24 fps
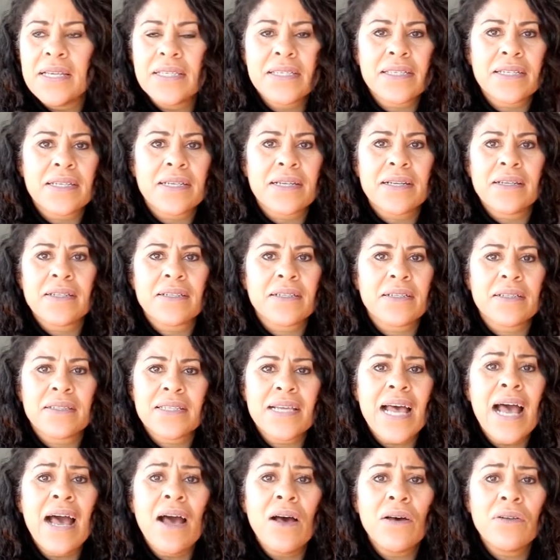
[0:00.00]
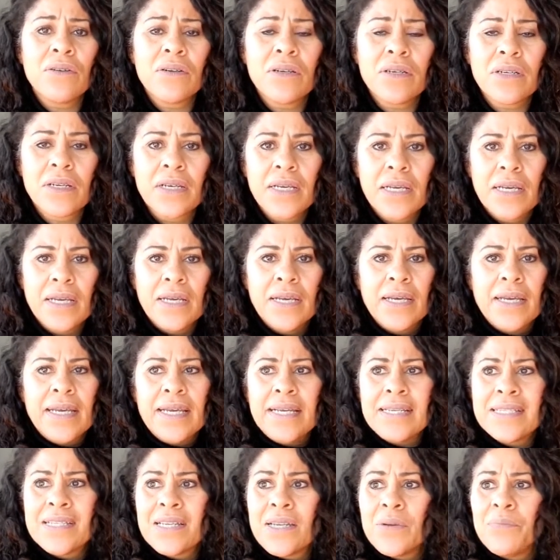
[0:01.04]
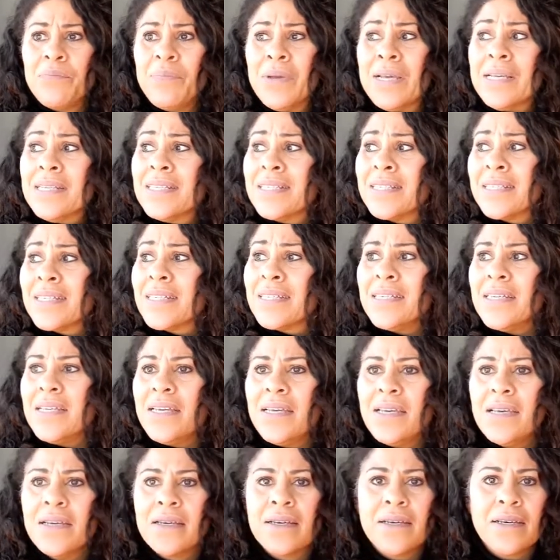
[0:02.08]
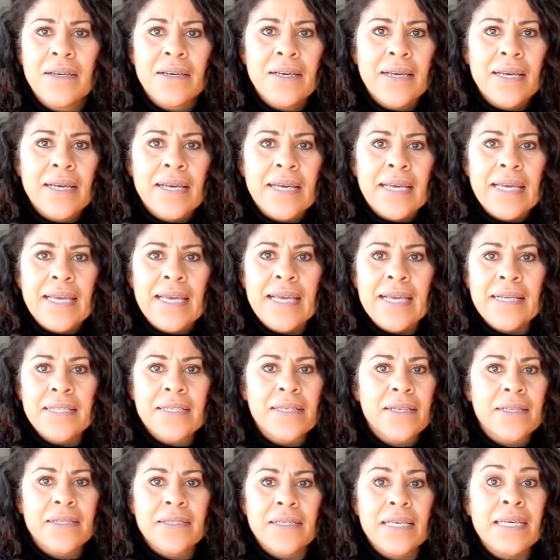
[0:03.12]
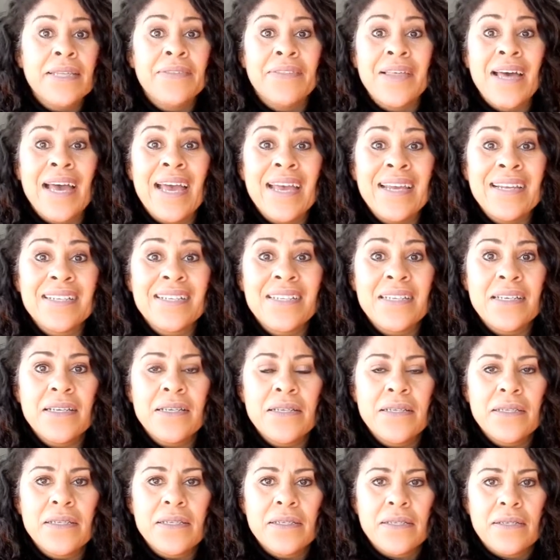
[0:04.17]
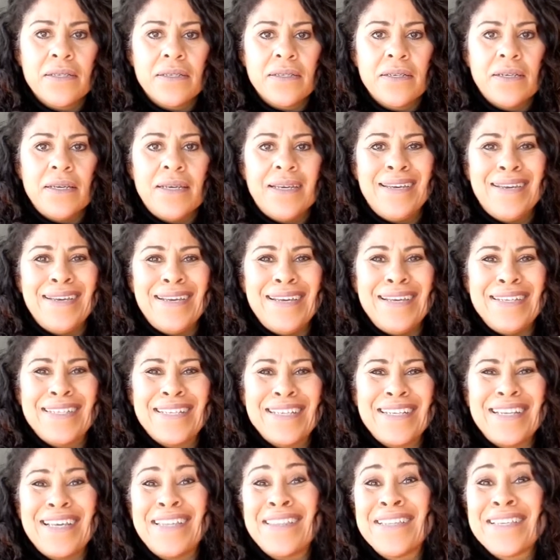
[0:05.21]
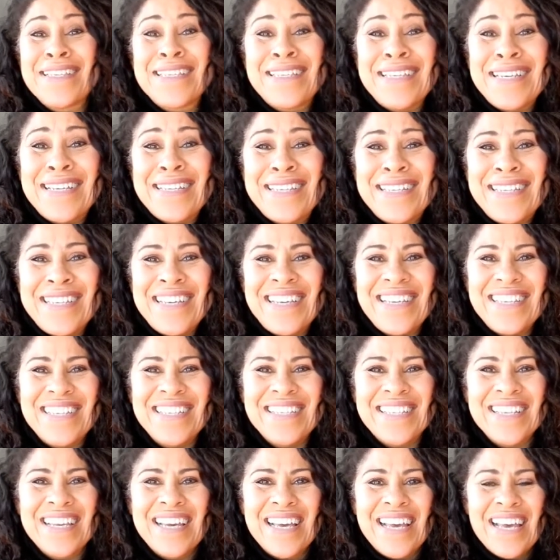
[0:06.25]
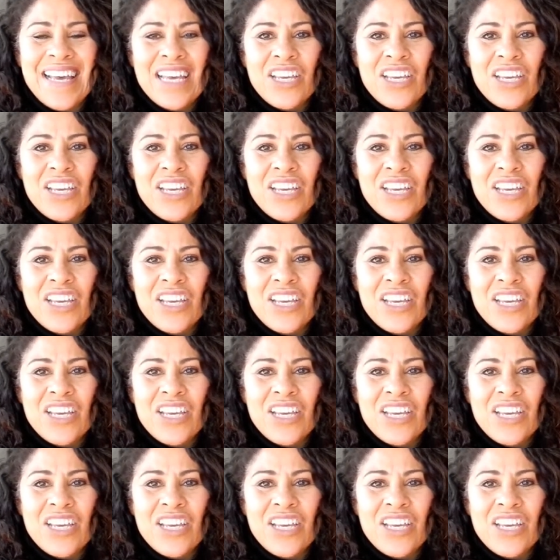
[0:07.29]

Is it a little town? Is it a big city? Is it in the 80s? Is it in the 60s?